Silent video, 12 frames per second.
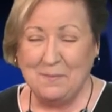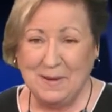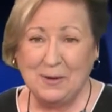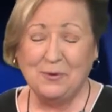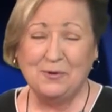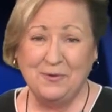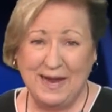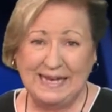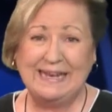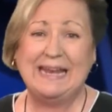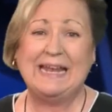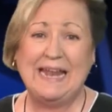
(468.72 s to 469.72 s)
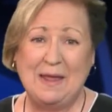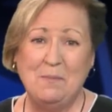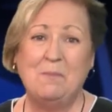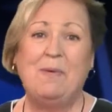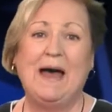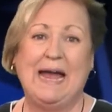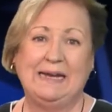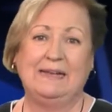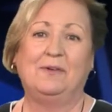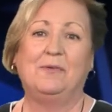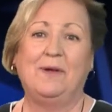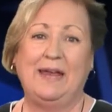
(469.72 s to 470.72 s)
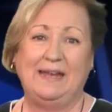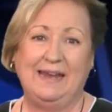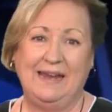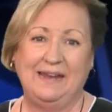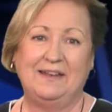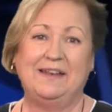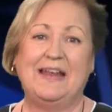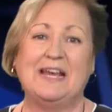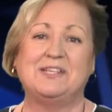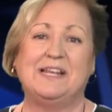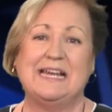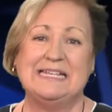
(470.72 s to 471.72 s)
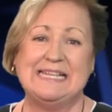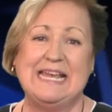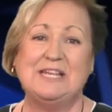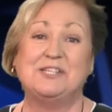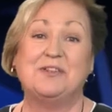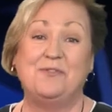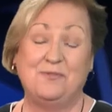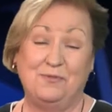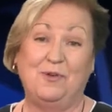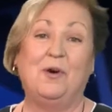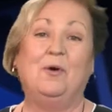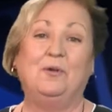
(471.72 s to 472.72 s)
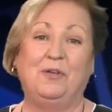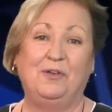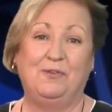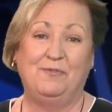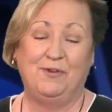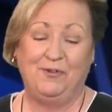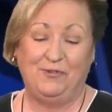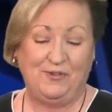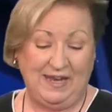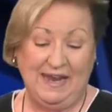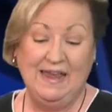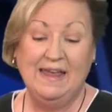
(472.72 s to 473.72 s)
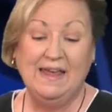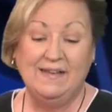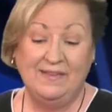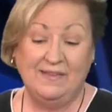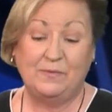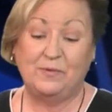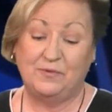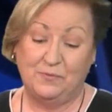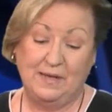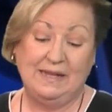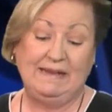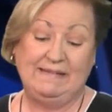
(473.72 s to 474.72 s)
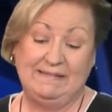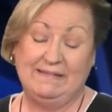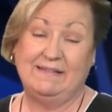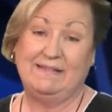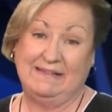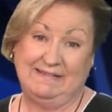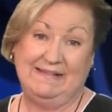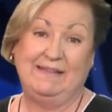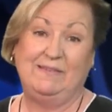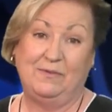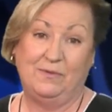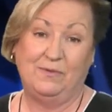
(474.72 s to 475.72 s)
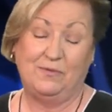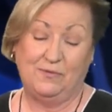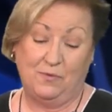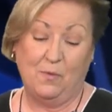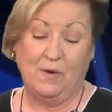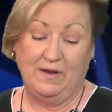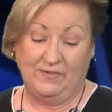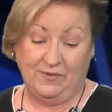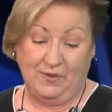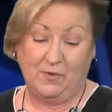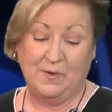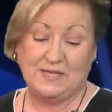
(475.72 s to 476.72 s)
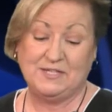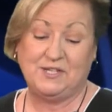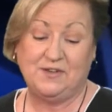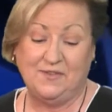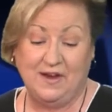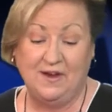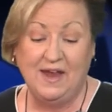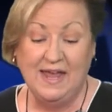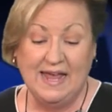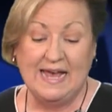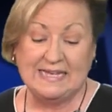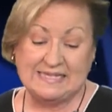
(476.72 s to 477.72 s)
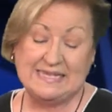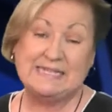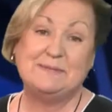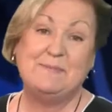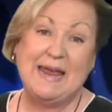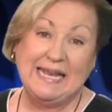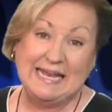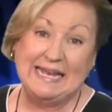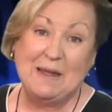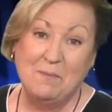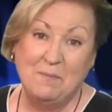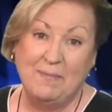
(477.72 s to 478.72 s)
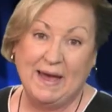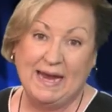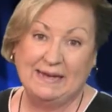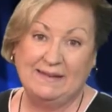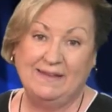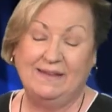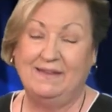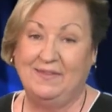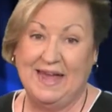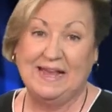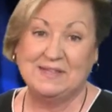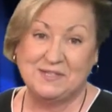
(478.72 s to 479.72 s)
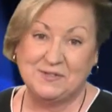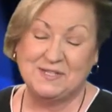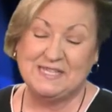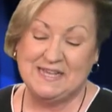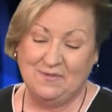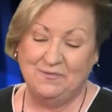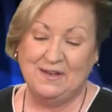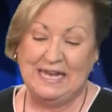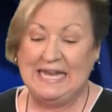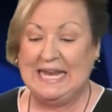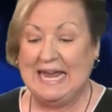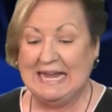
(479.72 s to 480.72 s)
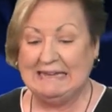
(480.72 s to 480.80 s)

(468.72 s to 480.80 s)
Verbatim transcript: about creating an impact and creating internationalization through the whole university. This was really a success story. So the question there, has this made an impact? The, the answer is definitely